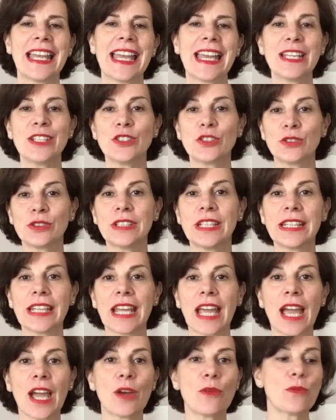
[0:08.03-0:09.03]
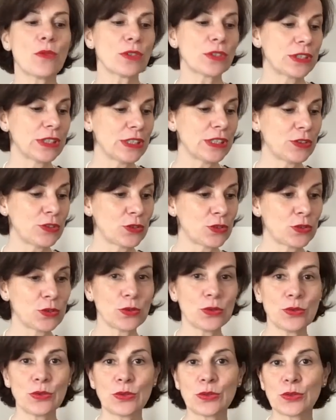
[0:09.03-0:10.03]
And today I wanted
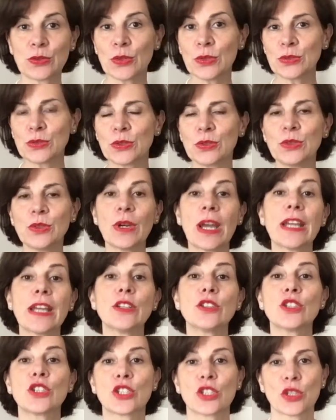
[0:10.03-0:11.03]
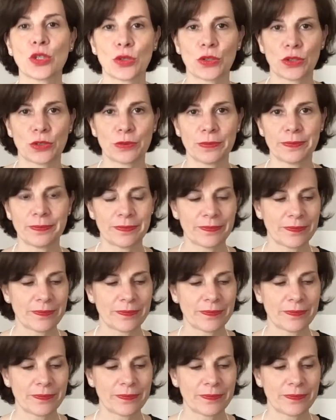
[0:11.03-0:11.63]
to talk to you and show you